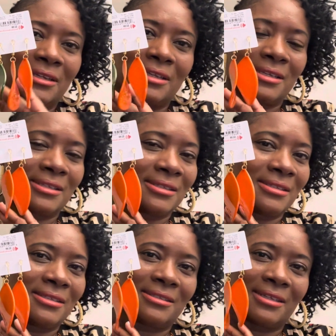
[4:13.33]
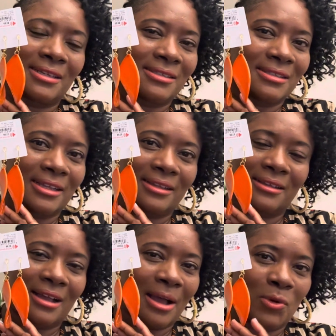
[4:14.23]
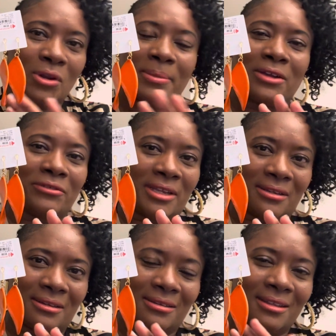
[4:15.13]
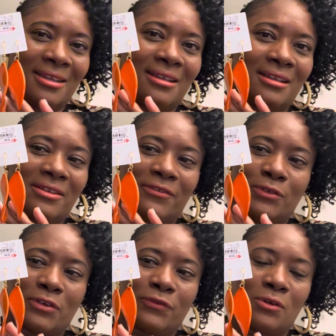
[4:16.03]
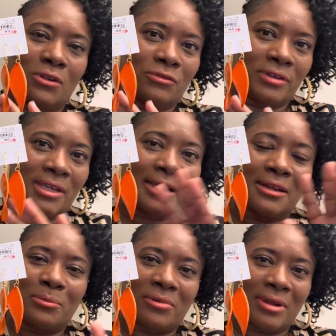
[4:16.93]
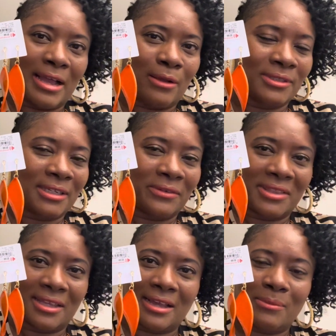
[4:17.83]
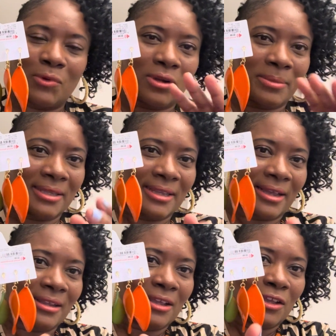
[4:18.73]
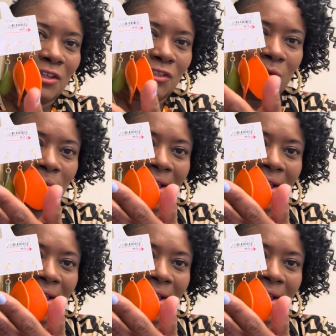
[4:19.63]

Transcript: is is i'm all about green for the fall. Green and the browns and everything. I'm all about that. So I